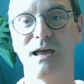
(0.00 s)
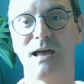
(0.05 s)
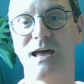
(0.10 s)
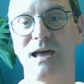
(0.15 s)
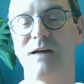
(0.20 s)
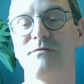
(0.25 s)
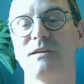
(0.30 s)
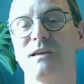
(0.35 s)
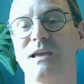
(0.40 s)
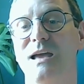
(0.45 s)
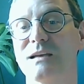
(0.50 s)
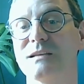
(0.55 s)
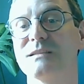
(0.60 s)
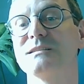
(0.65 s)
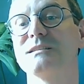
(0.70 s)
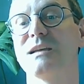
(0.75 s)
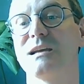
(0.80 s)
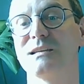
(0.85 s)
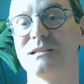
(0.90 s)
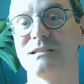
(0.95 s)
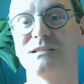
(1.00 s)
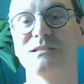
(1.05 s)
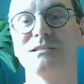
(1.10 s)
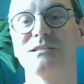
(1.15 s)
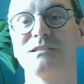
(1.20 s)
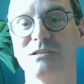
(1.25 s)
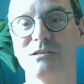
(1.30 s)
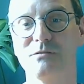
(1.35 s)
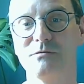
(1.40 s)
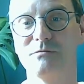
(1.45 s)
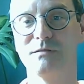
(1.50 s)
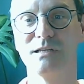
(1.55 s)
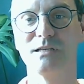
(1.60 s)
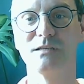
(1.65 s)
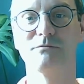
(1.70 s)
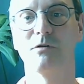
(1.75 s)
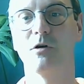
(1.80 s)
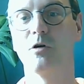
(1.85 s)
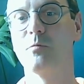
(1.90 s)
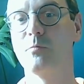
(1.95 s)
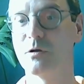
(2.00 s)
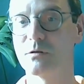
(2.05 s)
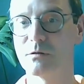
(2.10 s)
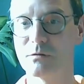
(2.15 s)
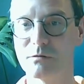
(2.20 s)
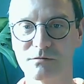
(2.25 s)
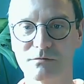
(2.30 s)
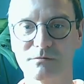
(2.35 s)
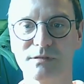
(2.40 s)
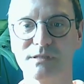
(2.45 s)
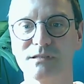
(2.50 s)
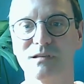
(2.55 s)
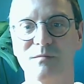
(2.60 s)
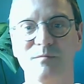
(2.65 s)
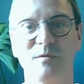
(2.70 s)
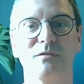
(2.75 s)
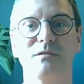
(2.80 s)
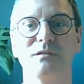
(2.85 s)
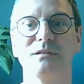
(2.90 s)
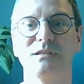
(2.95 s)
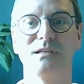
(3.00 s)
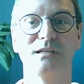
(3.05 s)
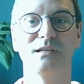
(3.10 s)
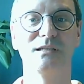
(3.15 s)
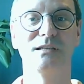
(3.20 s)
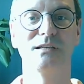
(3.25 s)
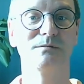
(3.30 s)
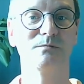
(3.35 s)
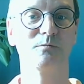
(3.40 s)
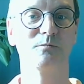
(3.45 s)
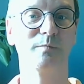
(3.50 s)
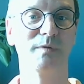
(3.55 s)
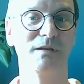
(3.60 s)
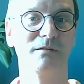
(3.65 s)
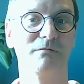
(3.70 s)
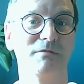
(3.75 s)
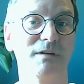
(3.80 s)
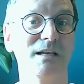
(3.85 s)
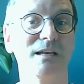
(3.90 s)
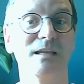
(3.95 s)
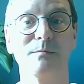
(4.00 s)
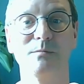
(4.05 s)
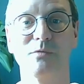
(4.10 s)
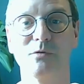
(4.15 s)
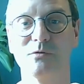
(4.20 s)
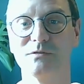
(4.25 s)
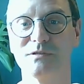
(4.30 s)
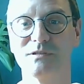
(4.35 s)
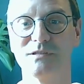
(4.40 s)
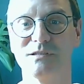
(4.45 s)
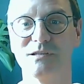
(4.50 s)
having access to these role models or these communities will be really important to